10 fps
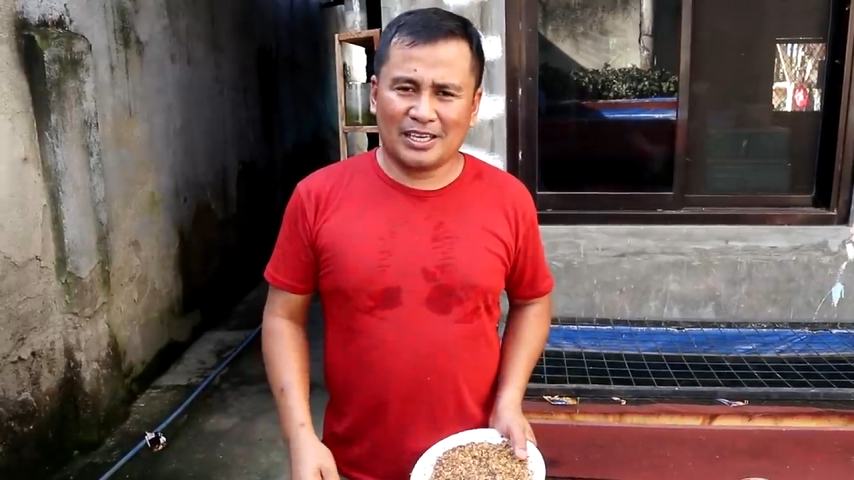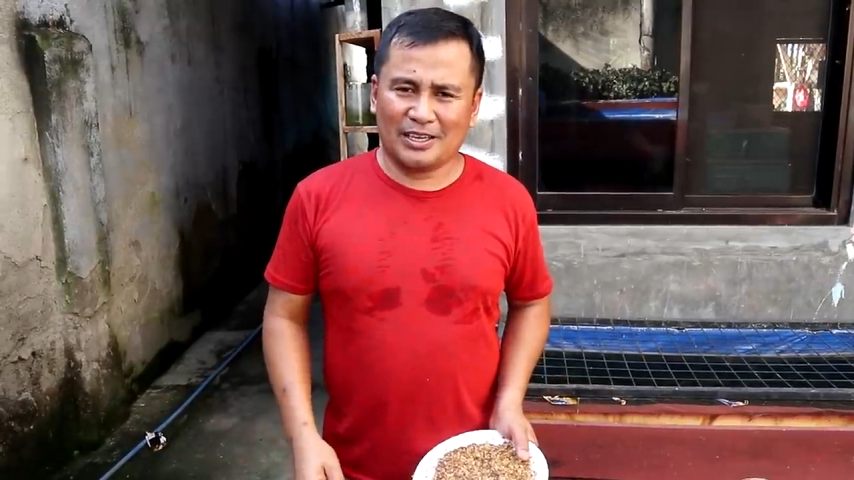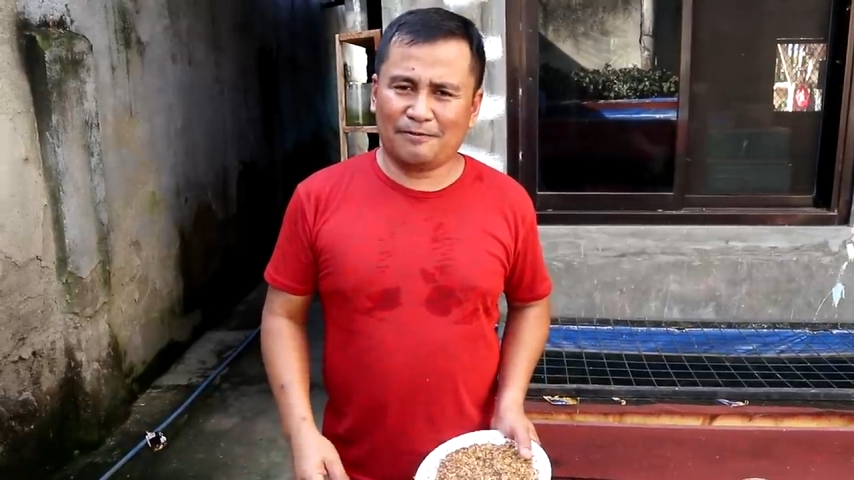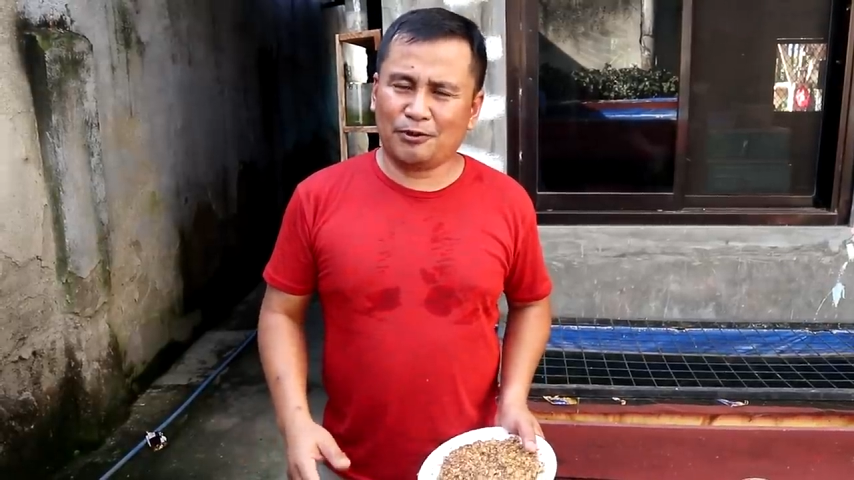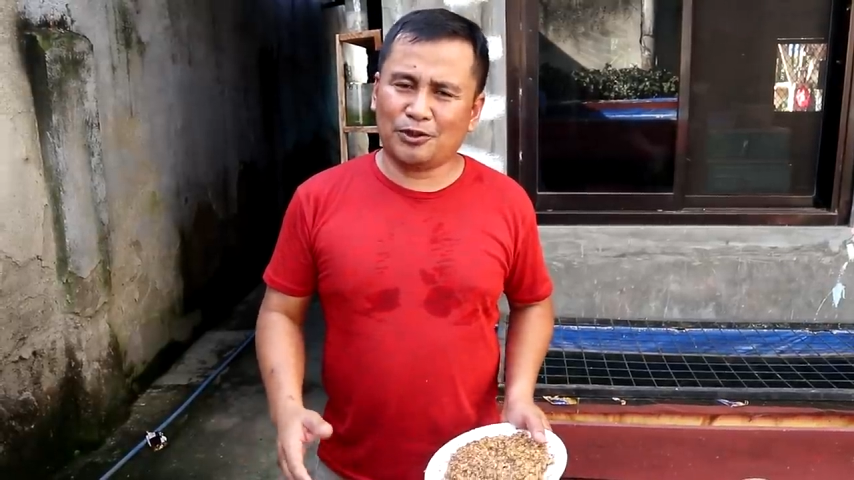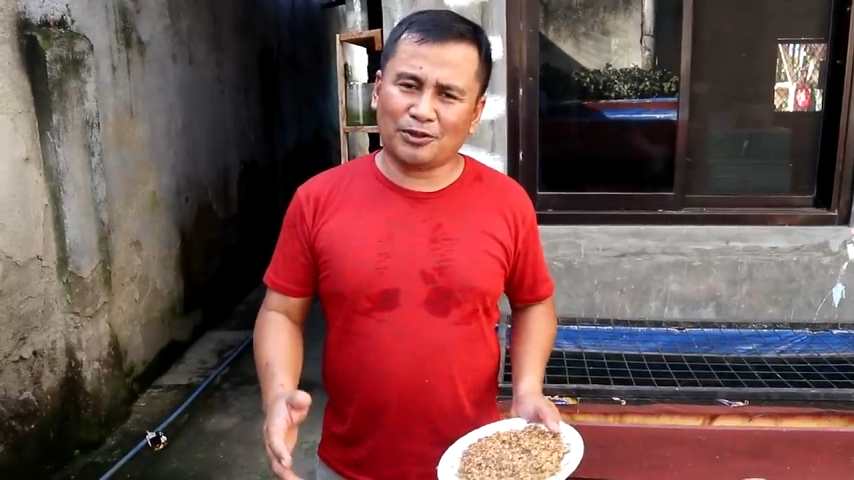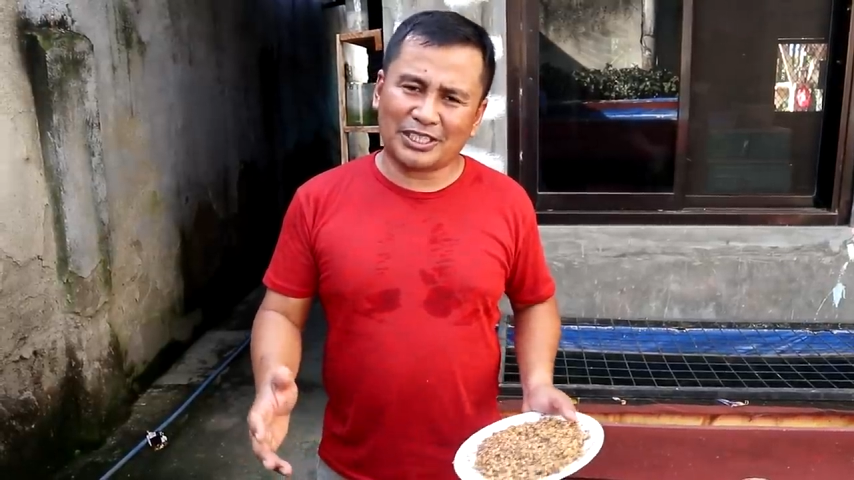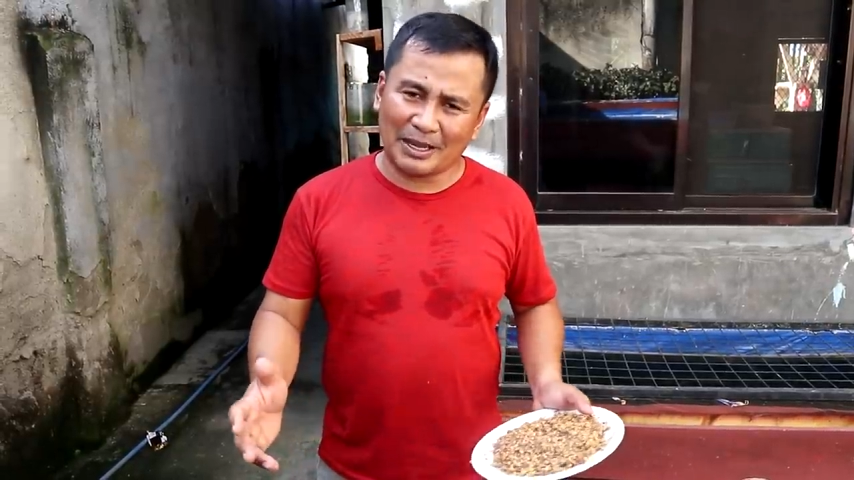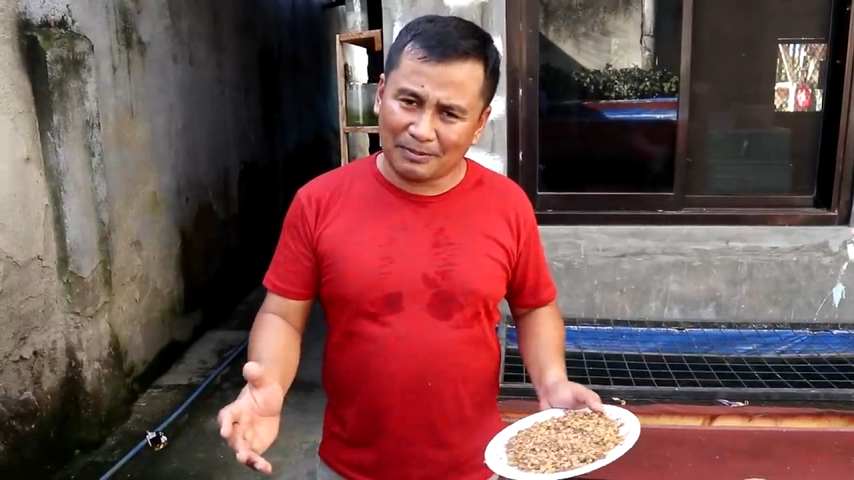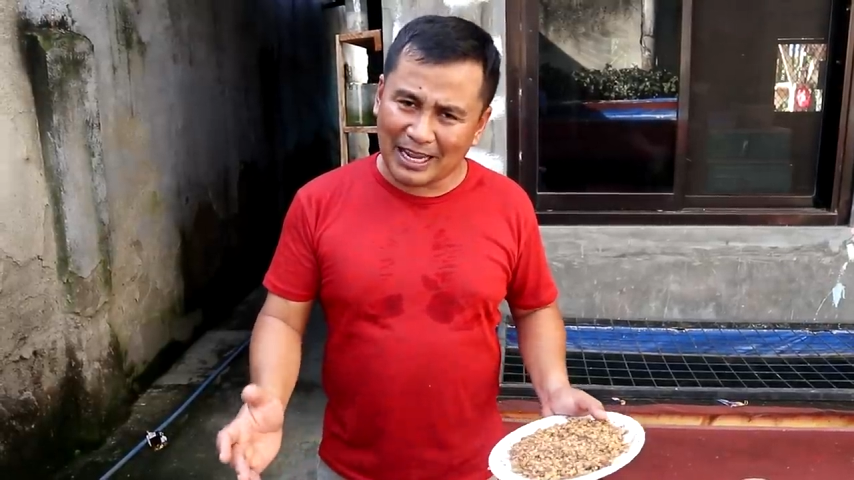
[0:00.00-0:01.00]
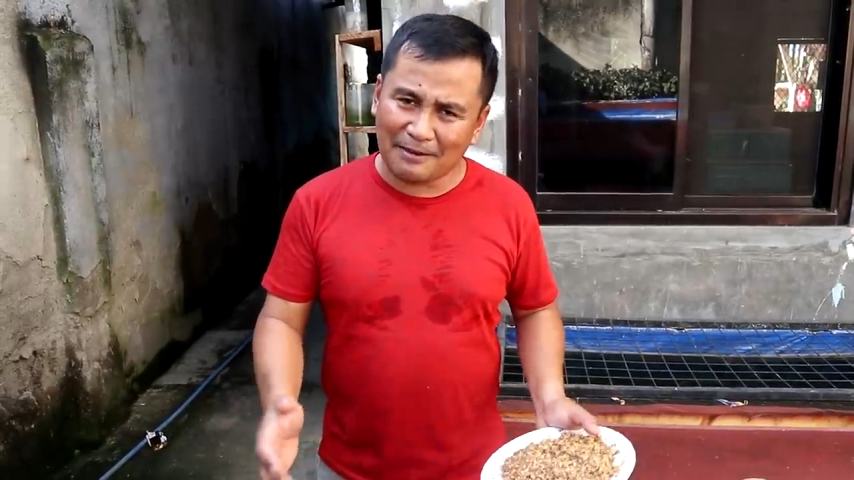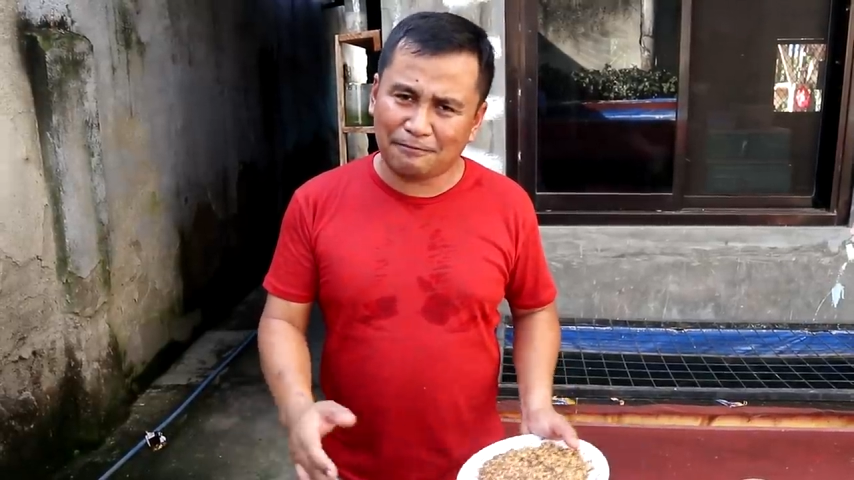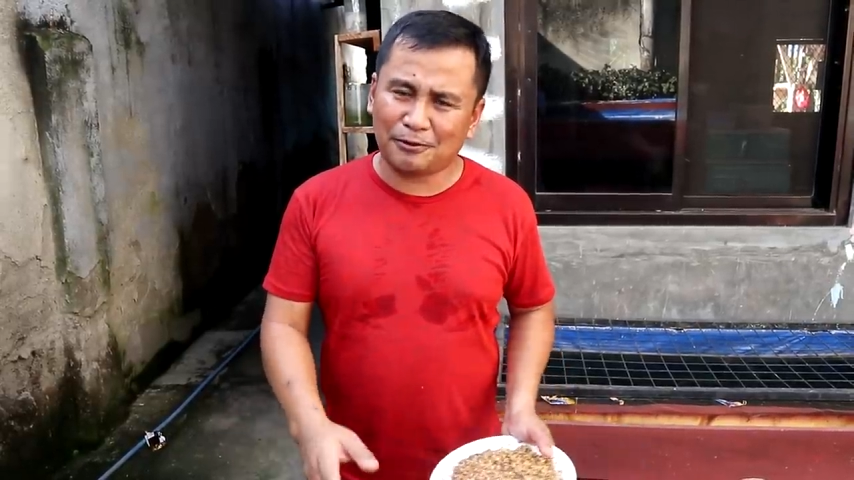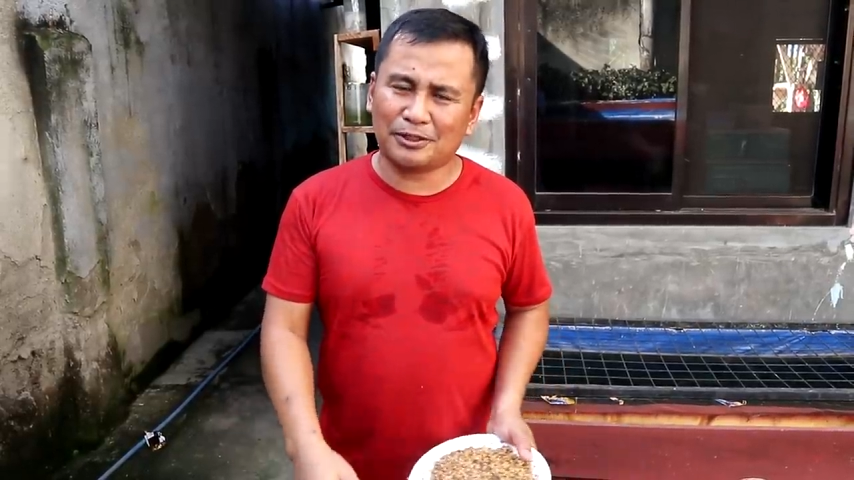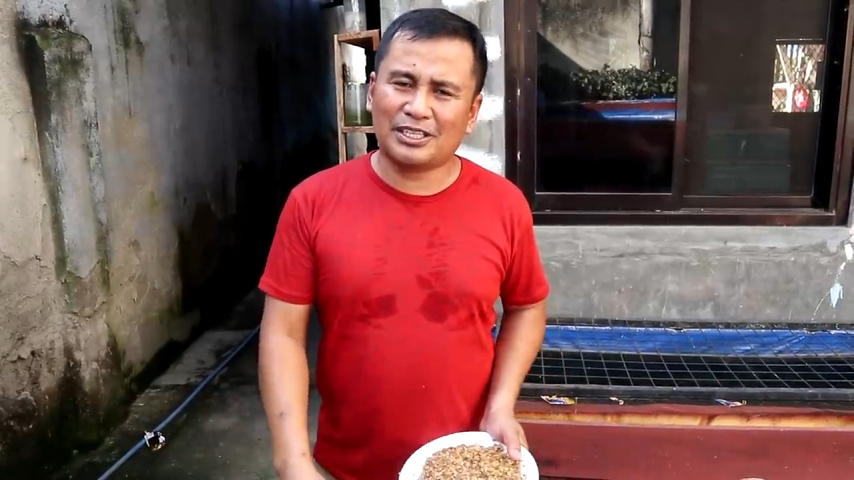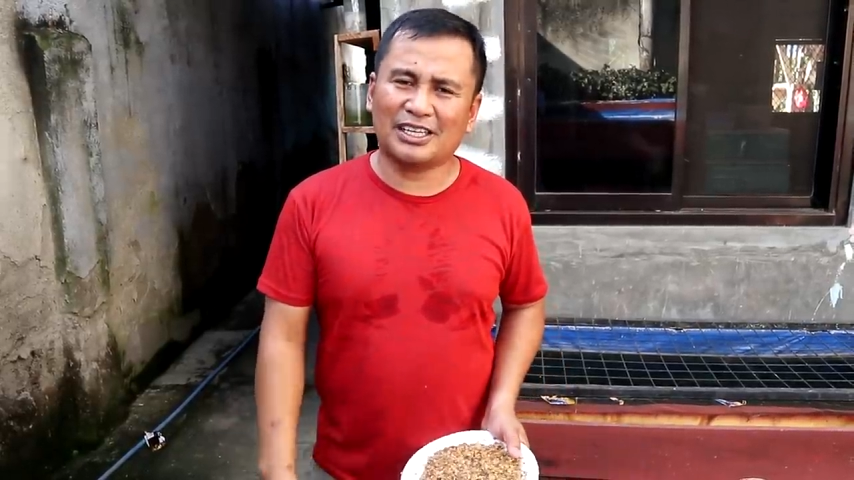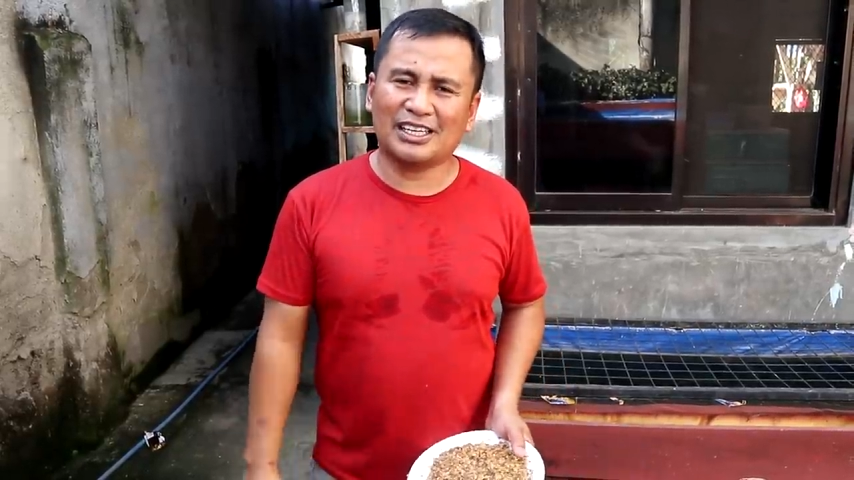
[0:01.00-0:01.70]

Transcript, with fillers: if you don't have live food.